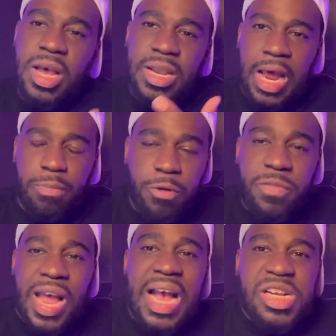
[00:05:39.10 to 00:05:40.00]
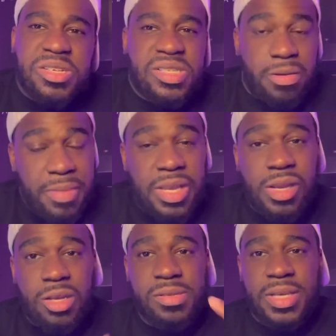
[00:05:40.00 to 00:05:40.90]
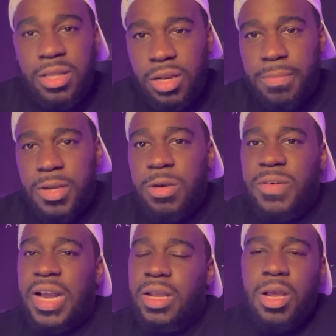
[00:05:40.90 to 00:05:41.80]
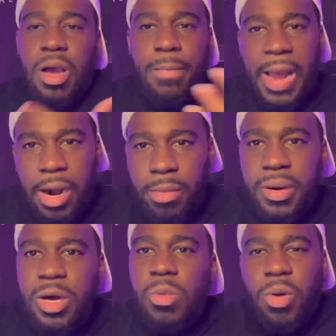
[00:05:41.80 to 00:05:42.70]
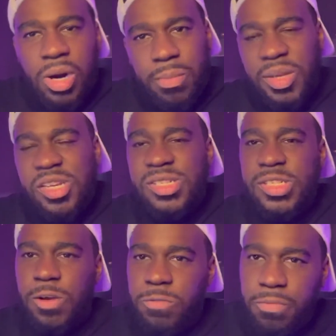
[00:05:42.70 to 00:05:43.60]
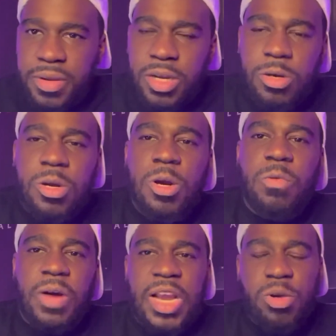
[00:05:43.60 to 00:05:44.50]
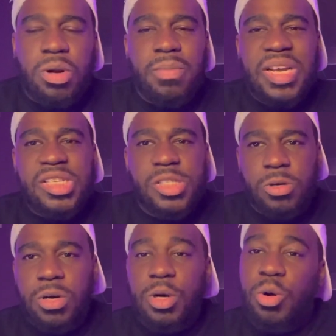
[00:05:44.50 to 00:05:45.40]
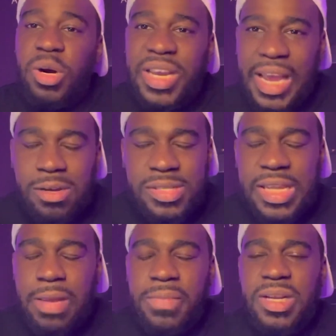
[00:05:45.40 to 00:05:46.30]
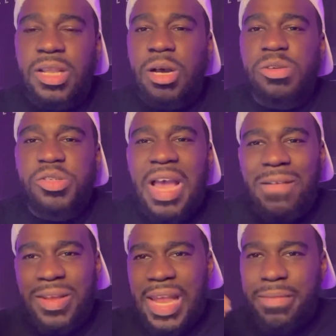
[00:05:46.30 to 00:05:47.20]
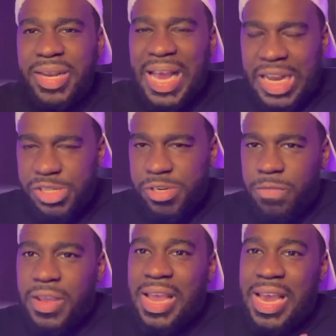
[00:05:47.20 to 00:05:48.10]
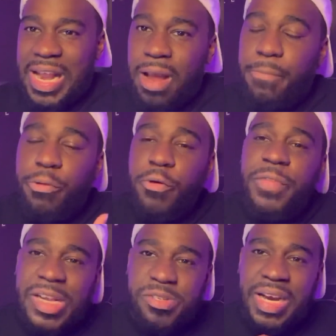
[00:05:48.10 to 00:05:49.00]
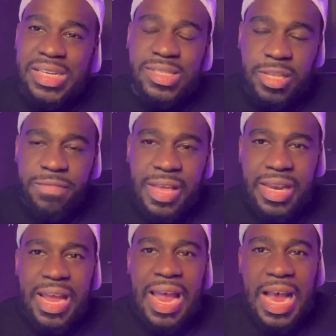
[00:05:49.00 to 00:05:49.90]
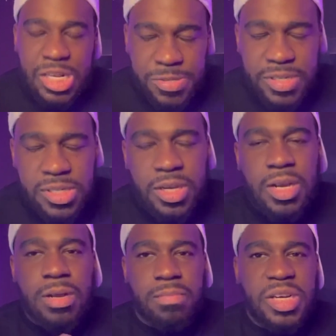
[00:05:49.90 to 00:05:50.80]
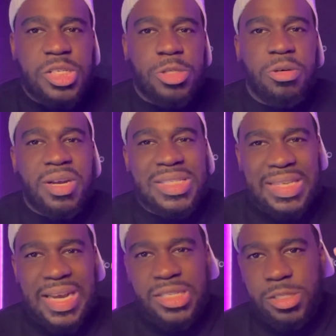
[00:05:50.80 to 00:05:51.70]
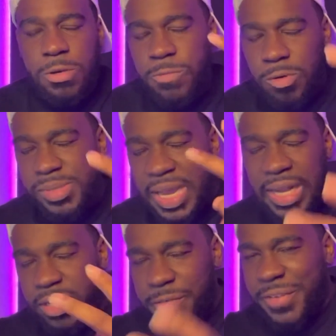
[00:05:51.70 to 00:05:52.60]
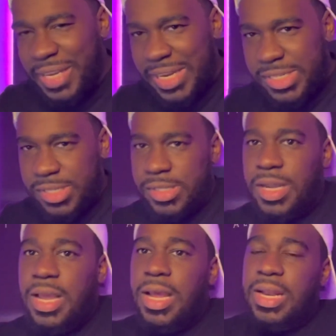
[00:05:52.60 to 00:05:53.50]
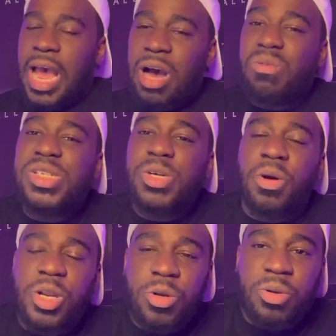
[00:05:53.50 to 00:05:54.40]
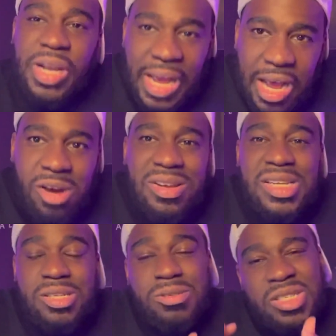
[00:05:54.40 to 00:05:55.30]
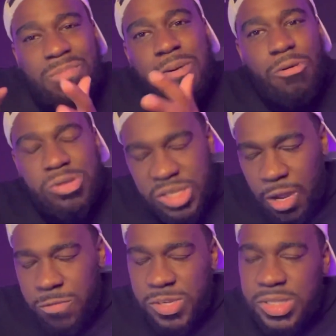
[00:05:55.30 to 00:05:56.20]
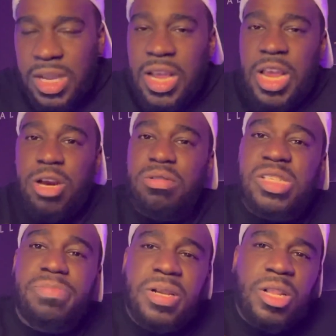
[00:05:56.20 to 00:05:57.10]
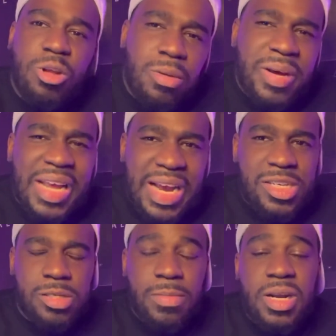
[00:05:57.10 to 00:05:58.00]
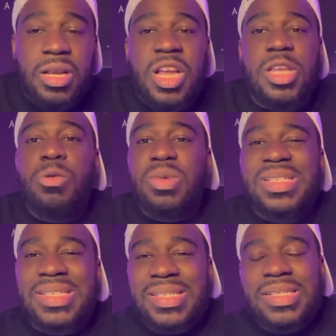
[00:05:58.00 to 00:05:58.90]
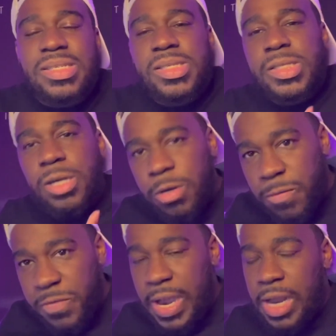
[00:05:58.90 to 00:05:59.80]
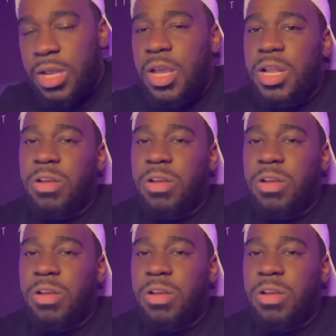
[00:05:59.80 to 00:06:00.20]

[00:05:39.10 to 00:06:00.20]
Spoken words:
Now the proof of address could be your utility bill, right? Power bill, water bill, cell phone bill, right? You wanna make sure, or account statement, as long as you have your name and address and that proof that you actually live at that address, make sure you attach 2 forms of identification. Now, what you want to do now is go to the post office. You're going to spend a little bit of extra money and you want to send this certified.